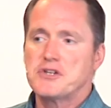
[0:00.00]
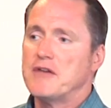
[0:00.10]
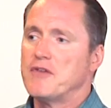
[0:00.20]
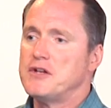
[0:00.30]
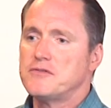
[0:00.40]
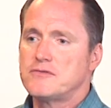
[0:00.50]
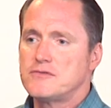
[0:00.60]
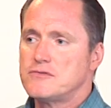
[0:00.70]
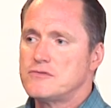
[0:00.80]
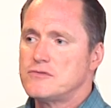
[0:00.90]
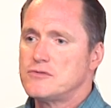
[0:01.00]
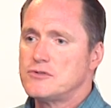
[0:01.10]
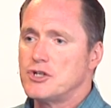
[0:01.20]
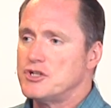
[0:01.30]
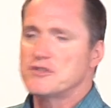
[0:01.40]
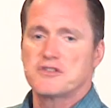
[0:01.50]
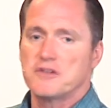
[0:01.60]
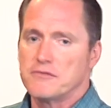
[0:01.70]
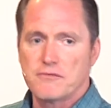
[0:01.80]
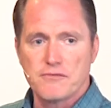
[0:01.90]
give in to just
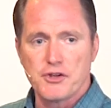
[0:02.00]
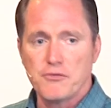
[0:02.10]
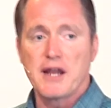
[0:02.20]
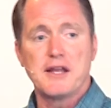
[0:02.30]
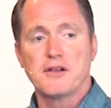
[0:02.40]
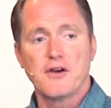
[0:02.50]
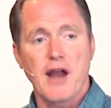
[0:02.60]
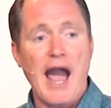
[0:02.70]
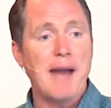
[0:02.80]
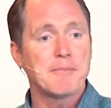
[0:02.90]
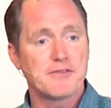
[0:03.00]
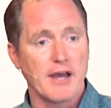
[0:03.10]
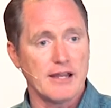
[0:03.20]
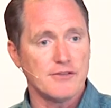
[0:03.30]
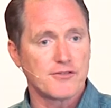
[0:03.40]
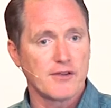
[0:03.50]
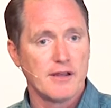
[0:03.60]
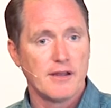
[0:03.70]
the regular appetites.